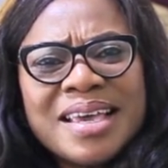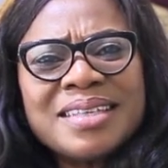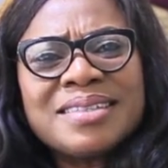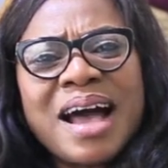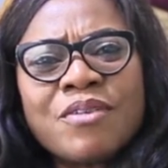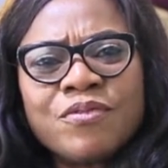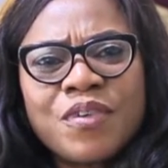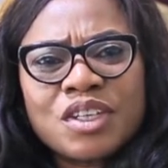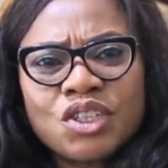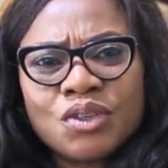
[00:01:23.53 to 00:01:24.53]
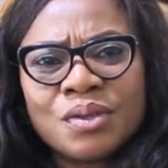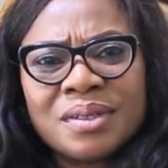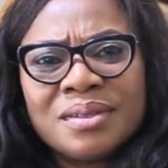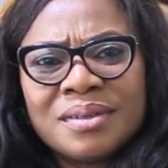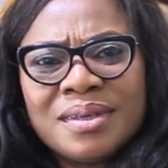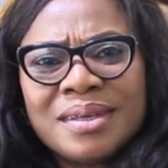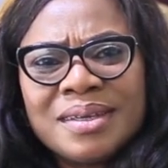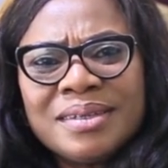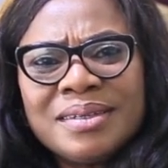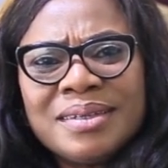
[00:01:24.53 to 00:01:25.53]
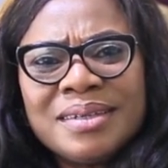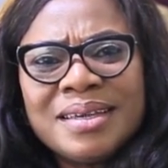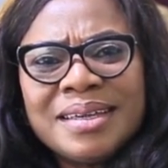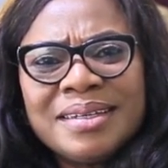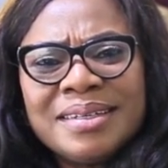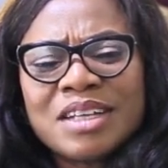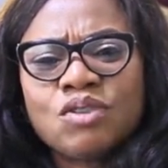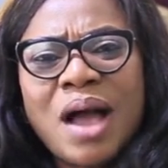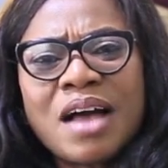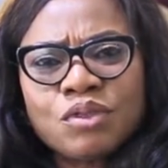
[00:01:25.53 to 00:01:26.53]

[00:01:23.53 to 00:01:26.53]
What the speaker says: is the affection that you have